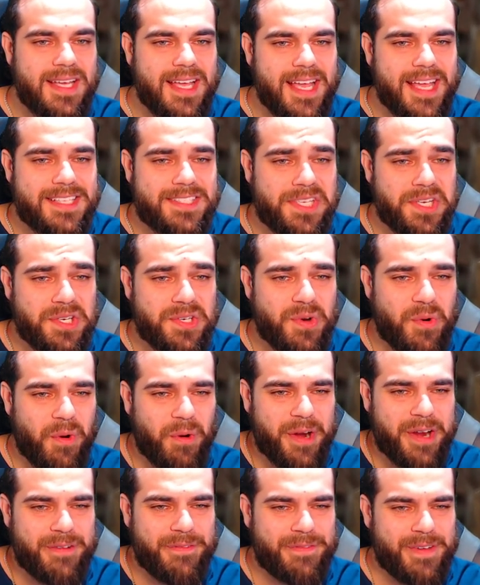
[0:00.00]
it's
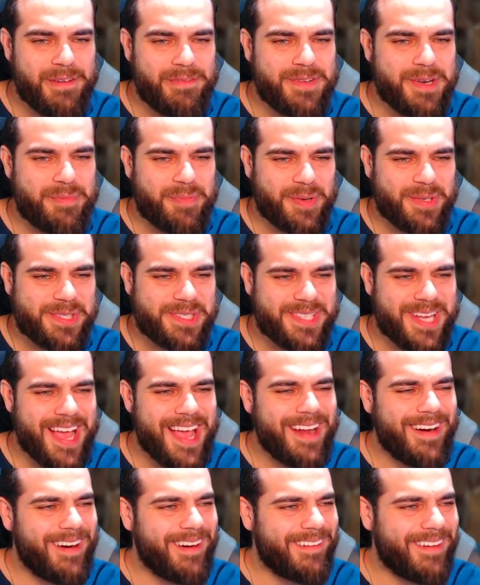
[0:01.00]
ignoring
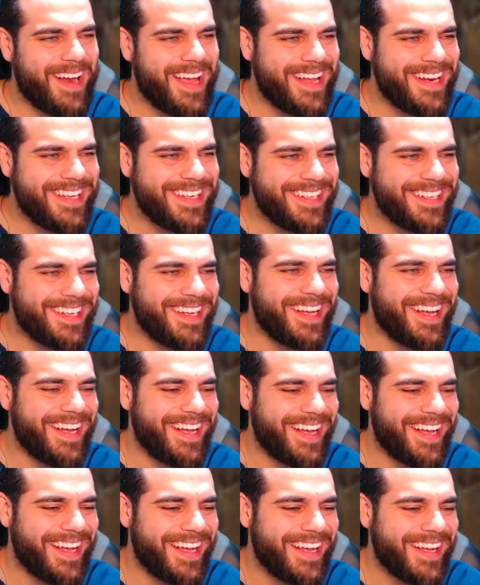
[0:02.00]
50% already.
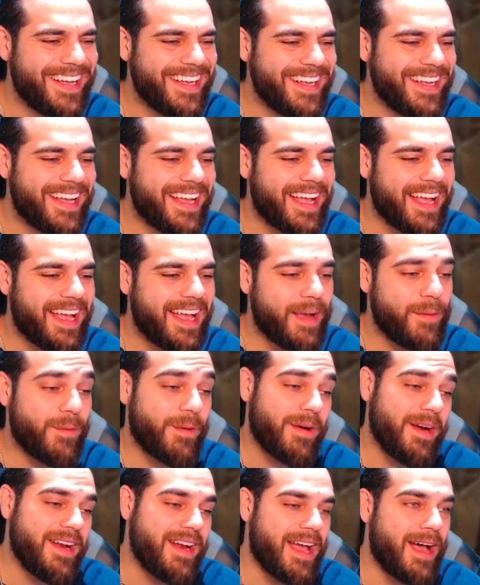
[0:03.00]
And
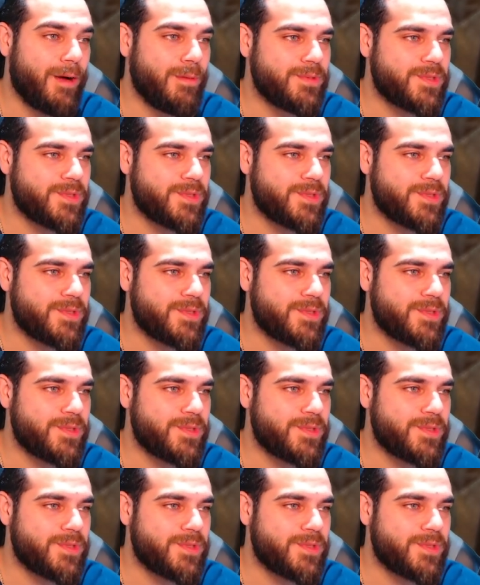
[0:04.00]
we're in Helm